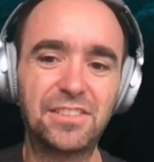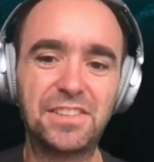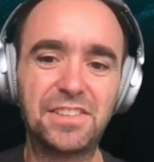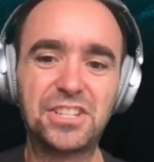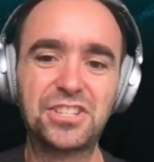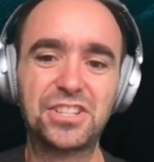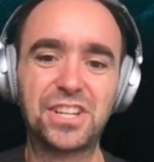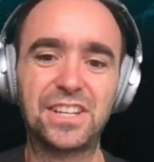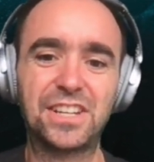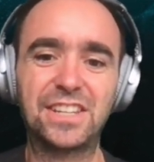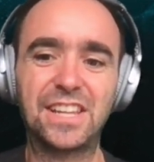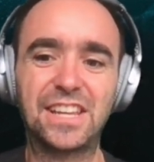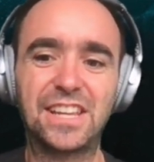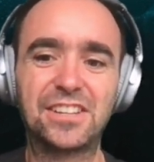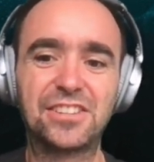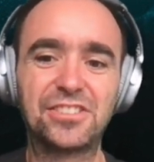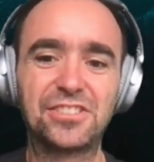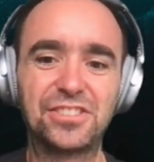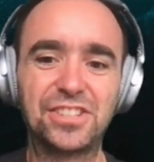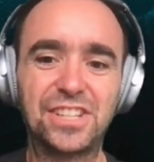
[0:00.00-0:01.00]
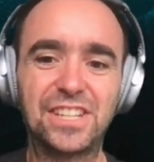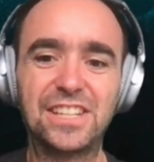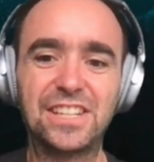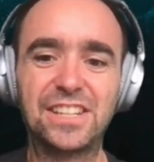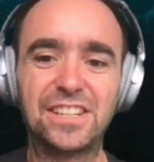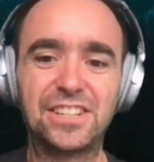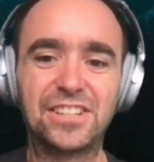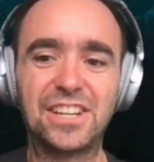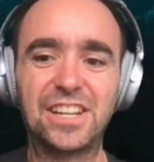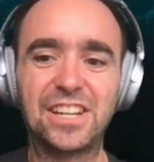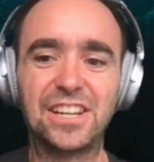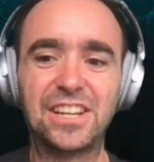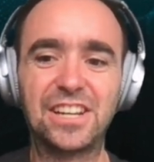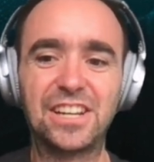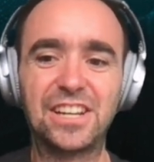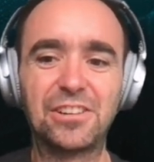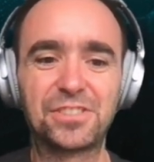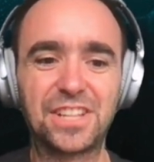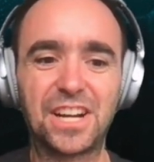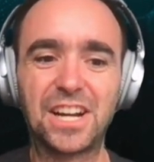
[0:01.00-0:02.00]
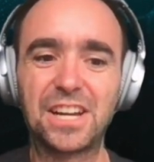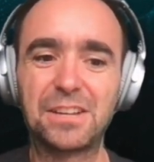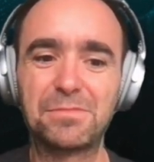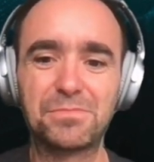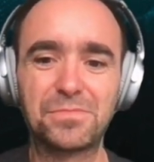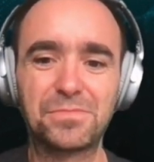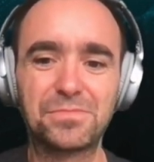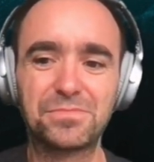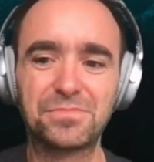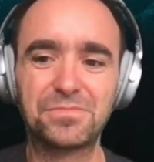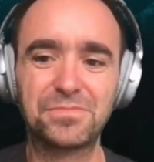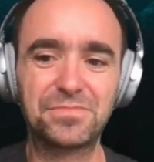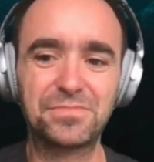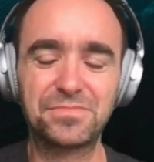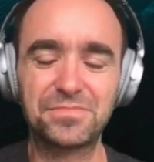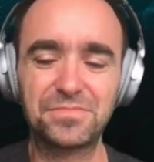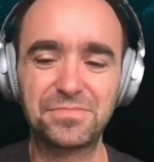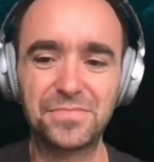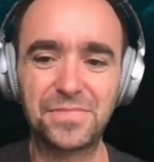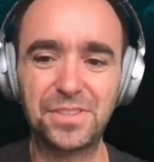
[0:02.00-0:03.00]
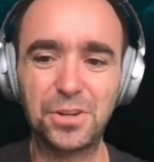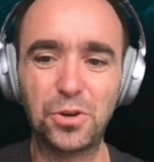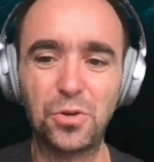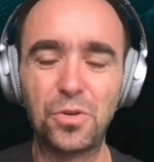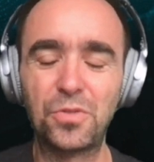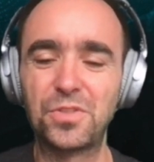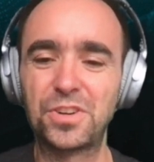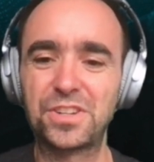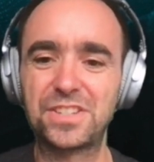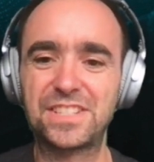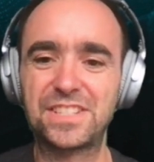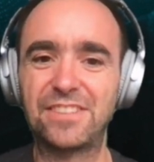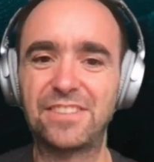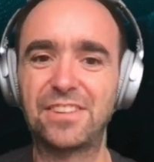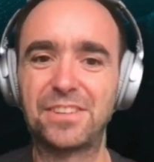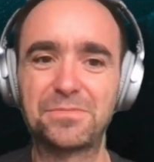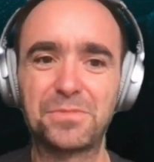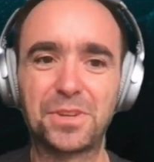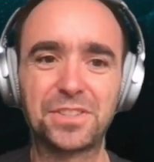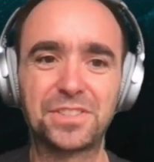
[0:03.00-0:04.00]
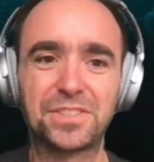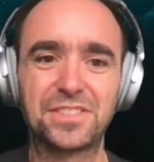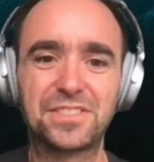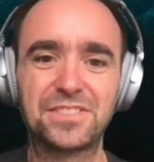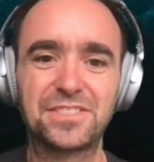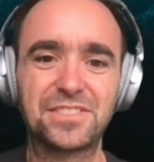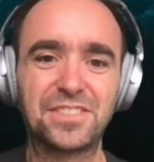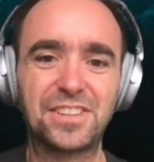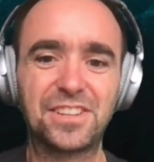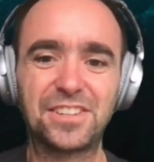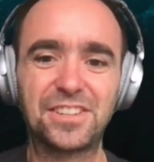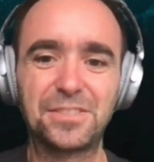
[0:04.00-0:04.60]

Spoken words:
which can take really long time, over 7 months.